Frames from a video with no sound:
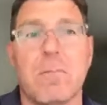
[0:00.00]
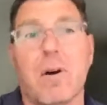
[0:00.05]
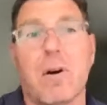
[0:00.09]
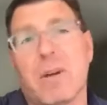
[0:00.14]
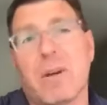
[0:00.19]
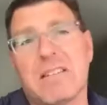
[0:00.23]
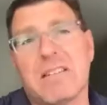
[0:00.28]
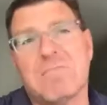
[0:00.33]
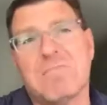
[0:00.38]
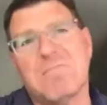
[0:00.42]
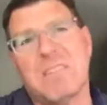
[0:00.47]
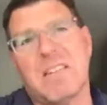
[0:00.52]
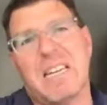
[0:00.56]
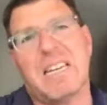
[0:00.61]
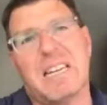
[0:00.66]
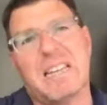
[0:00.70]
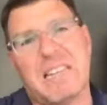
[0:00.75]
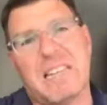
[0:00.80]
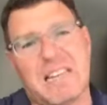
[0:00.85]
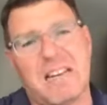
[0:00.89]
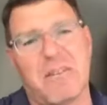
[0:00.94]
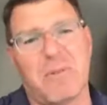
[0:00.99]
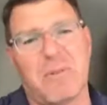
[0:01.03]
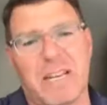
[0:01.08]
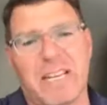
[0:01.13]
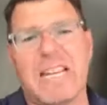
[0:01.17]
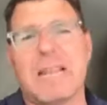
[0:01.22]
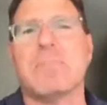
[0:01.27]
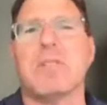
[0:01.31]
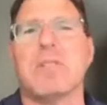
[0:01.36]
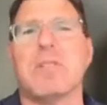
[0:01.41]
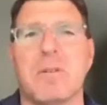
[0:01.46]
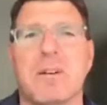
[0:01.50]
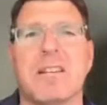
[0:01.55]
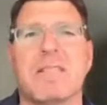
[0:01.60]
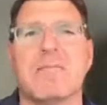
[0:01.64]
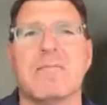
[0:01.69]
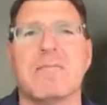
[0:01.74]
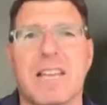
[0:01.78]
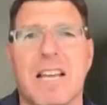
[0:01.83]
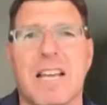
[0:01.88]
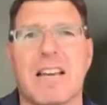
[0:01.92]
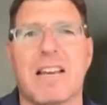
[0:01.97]
But we keep
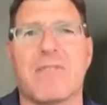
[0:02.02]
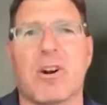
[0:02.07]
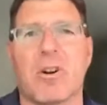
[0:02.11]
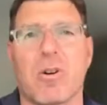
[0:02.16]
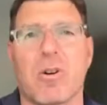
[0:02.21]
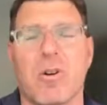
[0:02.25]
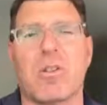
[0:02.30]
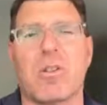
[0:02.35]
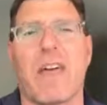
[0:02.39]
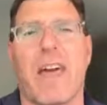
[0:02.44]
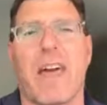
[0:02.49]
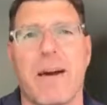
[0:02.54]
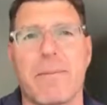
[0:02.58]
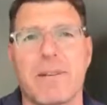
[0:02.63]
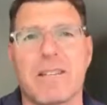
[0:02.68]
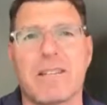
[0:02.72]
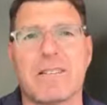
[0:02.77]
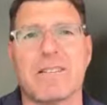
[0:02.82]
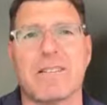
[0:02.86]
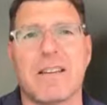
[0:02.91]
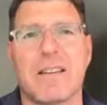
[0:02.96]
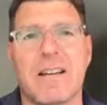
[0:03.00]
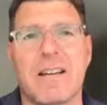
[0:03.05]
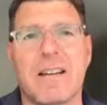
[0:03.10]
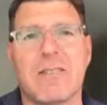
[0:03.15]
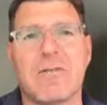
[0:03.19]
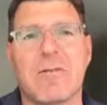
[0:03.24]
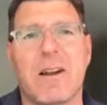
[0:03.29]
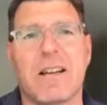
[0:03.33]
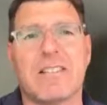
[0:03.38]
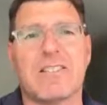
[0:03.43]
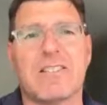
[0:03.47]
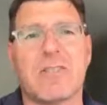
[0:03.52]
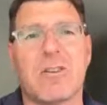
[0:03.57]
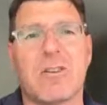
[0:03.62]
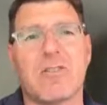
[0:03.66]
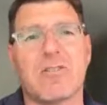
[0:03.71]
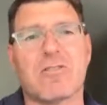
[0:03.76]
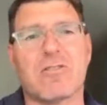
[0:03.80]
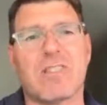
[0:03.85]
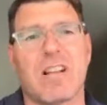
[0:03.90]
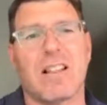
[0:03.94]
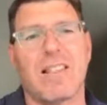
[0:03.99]
doing kind of our old habits, right? So
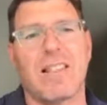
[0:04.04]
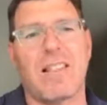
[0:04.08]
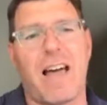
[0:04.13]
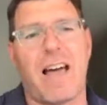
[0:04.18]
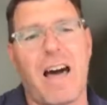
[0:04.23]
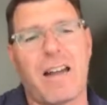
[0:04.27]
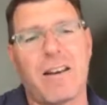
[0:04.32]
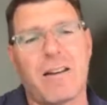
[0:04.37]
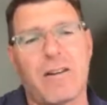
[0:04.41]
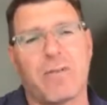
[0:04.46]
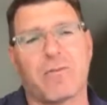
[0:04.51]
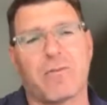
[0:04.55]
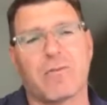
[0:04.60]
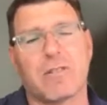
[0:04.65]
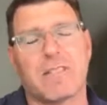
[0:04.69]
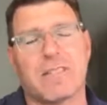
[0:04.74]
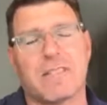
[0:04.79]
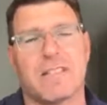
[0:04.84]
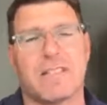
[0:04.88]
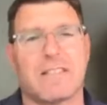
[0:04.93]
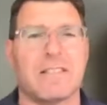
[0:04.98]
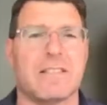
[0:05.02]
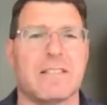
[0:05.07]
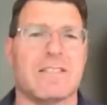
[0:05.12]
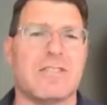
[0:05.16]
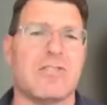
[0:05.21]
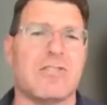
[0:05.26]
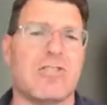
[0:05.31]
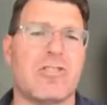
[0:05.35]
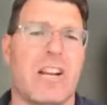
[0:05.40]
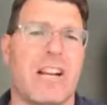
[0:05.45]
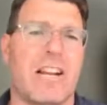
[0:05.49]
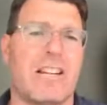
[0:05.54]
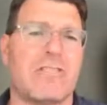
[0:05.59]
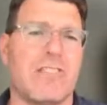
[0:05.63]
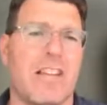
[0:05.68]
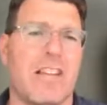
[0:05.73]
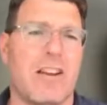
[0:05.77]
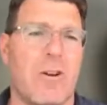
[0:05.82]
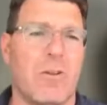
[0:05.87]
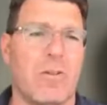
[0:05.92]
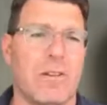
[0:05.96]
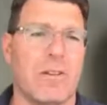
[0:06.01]
there's a lot of resistance to change,
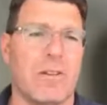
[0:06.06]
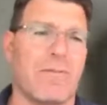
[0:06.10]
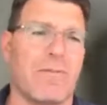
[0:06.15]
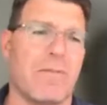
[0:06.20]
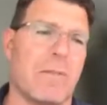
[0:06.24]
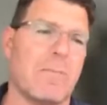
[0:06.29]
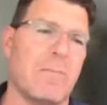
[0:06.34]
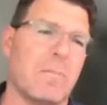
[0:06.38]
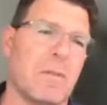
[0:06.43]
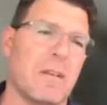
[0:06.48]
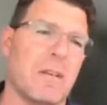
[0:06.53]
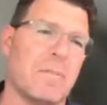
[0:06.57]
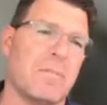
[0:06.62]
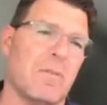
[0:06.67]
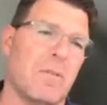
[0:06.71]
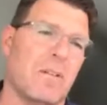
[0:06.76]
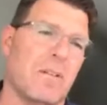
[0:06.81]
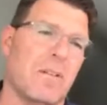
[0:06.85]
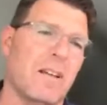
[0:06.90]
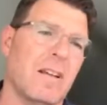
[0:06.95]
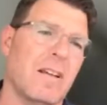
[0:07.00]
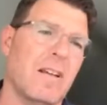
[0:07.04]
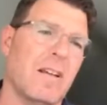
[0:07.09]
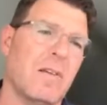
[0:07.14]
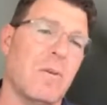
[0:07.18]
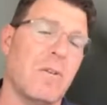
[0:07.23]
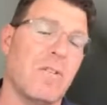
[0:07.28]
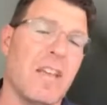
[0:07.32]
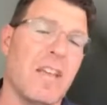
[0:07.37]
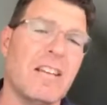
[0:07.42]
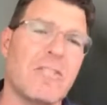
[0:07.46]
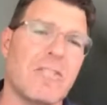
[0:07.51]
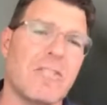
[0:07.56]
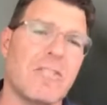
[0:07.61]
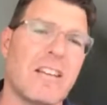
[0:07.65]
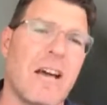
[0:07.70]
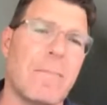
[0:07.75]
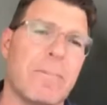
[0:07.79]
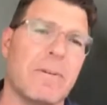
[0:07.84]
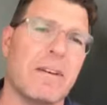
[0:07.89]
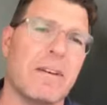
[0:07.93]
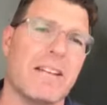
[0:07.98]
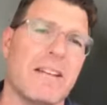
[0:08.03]
not only from the people within your
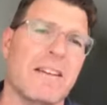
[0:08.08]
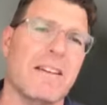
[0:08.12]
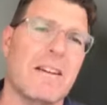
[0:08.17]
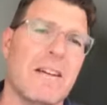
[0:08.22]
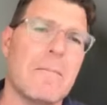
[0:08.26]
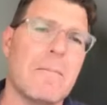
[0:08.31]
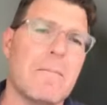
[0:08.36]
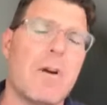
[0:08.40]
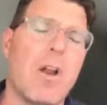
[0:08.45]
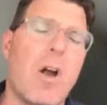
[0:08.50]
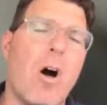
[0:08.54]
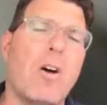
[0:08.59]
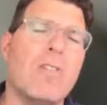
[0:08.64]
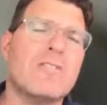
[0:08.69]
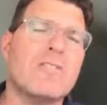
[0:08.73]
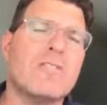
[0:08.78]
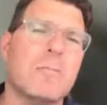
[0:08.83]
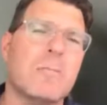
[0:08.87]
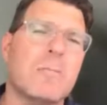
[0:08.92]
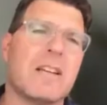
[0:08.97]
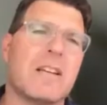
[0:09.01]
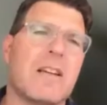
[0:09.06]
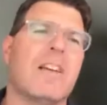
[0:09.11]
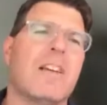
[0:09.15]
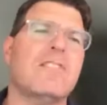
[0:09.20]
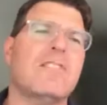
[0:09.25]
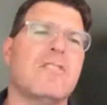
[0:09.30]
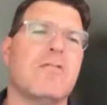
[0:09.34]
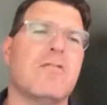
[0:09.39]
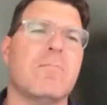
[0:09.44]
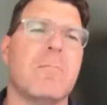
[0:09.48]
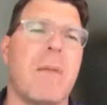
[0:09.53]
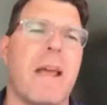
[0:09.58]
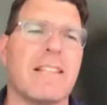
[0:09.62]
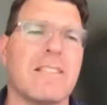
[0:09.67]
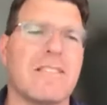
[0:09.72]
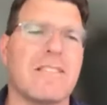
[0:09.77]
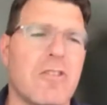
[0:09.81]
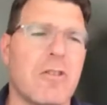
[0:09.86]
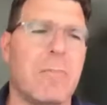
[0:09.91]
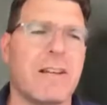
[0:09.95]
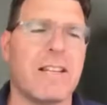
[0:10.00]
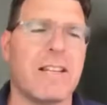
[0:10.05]
company, but also because you've made
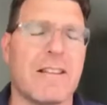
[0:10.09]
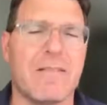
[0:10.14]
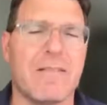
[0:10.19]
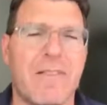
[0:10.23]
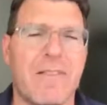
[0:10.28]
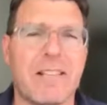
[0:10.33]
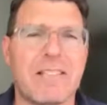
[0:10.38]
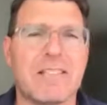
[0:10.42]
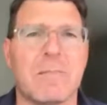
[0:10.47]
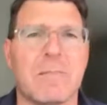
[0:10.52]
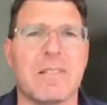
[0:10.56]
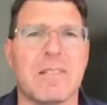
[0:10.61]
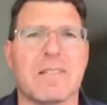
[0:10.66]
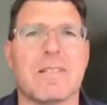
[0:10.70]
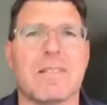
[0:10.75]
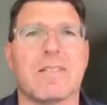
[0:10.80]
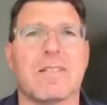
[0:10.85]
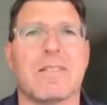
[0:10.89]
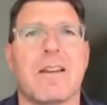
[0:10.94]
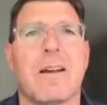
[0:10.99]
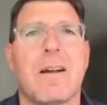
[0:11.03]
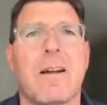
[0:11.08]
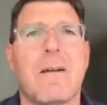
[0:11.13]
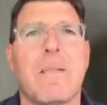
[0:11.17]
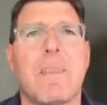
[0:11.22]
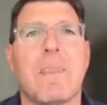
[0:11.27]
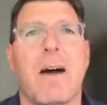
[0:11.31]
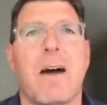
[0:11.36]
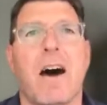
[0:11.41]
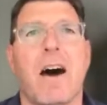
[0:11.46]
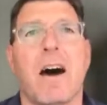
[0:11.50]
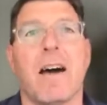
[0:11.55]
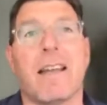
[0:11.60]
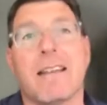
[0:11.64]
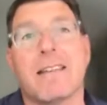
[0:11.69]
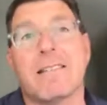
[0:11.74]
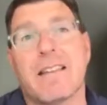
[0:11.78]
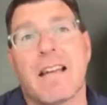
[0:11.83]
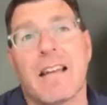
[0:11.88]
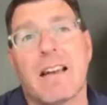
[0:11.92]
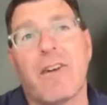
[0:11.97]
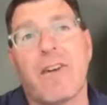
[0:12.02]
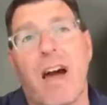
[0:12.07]
so many investments
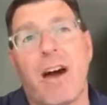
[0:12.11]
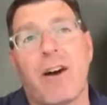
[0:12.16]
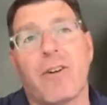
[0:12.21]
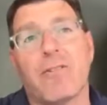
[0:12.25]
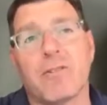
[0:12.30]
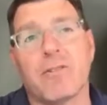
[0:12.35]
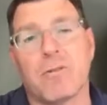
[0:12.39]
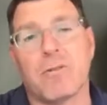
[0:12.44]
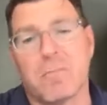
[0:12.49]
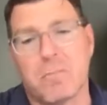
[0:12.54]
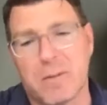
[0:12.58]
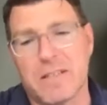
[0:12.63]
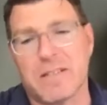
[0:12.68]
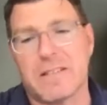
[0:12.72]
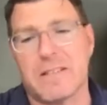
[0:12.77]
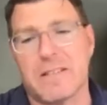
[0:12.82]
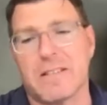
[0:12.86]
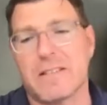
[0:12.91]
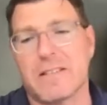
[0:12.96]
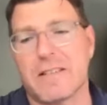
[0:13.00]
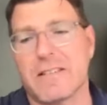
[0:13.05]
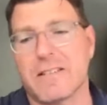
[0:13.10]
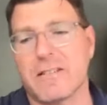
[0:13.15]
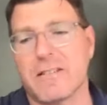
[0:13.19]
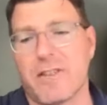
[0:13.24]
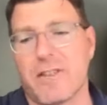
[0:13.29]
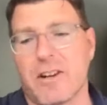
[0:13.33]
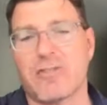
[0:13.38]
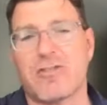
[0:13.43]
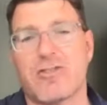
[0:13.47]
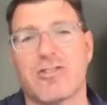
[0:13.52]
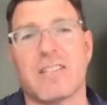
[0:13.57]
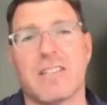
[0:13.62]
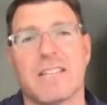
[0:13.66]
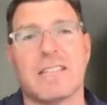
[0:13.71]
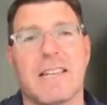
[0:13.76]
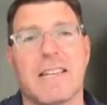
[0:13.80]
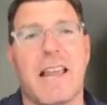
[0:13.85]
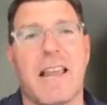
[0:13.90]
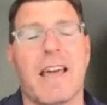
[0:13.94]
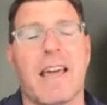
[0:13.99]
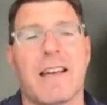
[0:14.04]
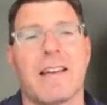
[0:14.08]
in kind of how your business is functioning
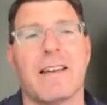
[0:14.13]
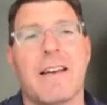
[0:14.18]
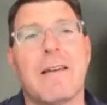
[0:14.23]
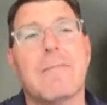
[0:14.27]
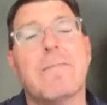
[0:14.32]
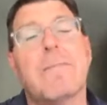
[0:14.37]
today.